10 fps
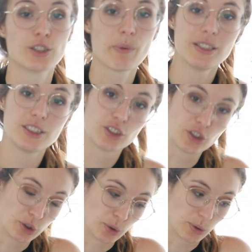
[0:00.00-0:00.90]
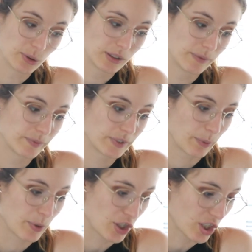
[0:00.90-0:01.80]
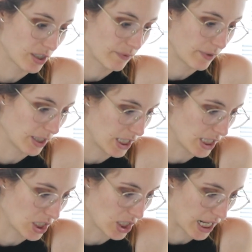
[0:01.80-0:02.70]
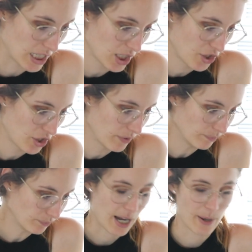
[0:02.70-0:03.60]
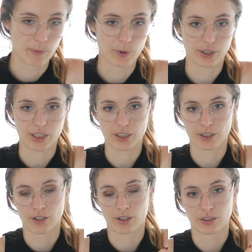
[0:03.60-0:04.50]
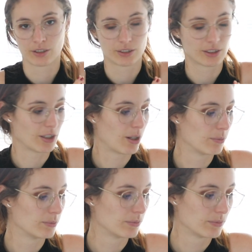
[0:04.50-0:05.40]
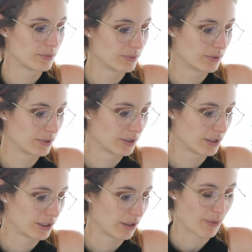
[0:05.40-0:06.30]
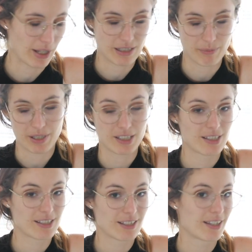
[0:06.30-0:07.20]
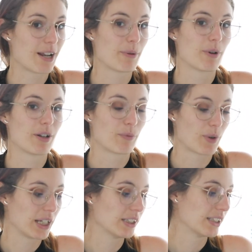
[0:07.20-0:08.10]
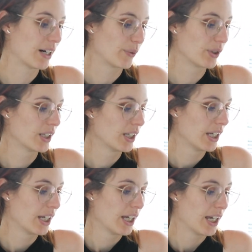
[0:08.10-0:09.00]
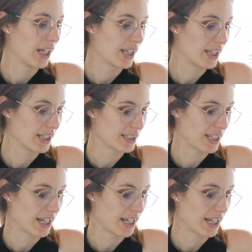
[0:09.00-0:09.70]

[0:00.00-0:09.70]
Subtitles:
So it's 2. We just finished lunch. I'm working on some recipes that I want to write down and things that